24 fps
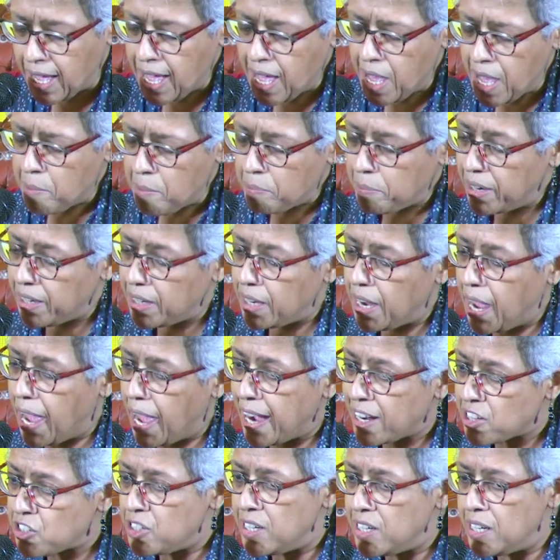But
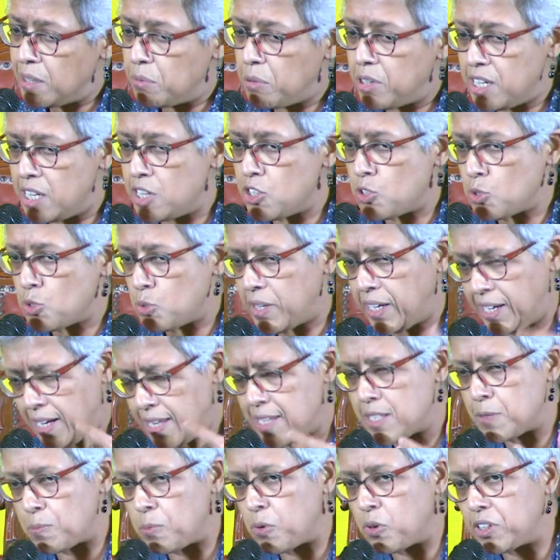actually what he's doing, and he's
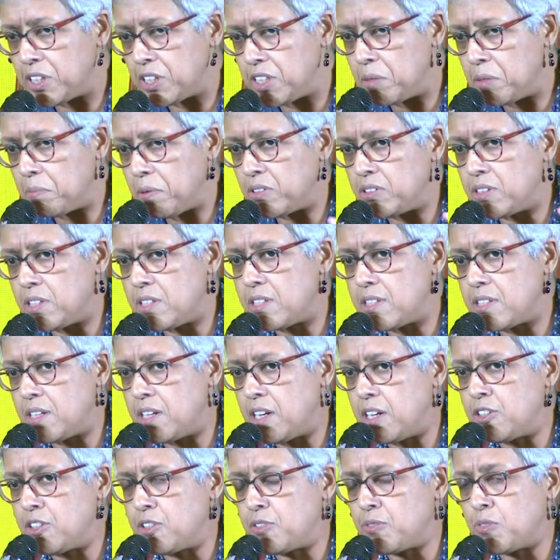spoken about this in
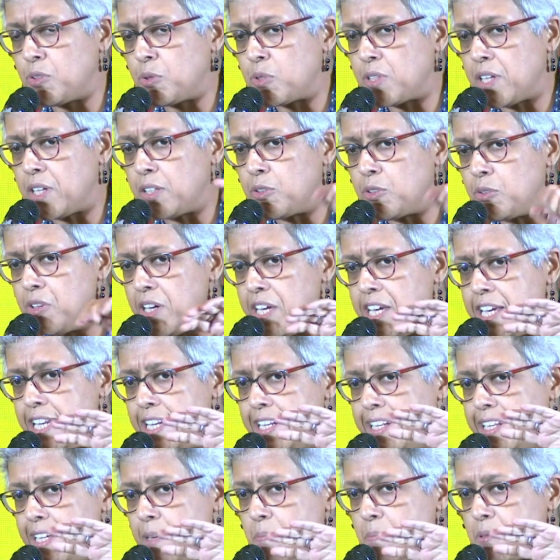interviews, that he leaps